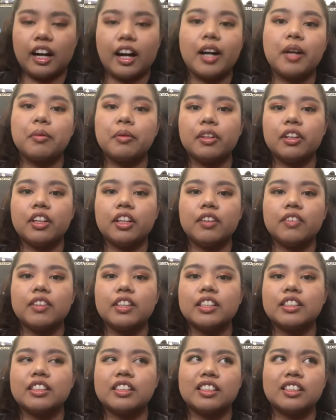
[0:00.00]
I believe
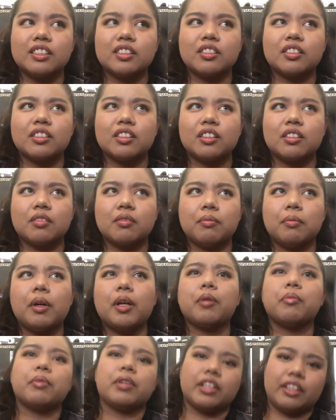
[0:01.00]
this is
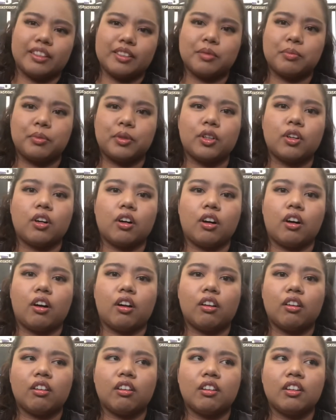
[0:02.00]
my biggest book
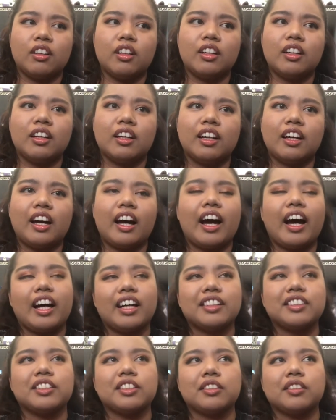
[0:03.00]
haul
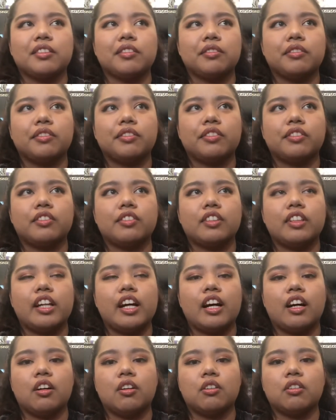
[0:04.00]
as of
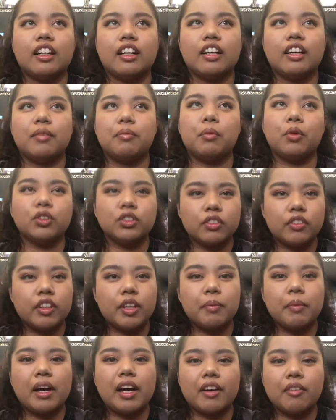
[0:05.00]
now. Most of
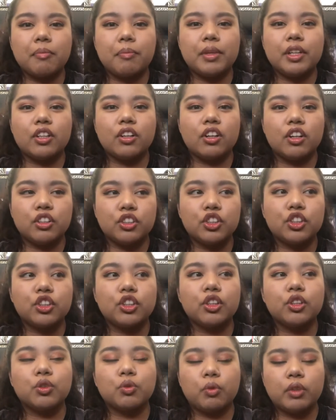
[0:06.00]
them have been under
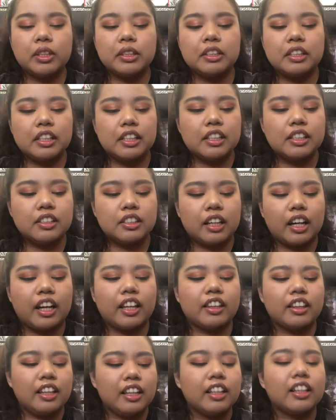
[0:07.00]
the twenties. I
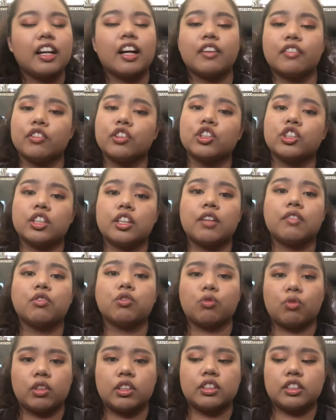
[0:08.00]
think I've achieved
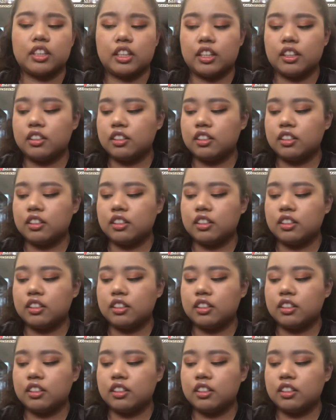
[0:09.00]
twenty.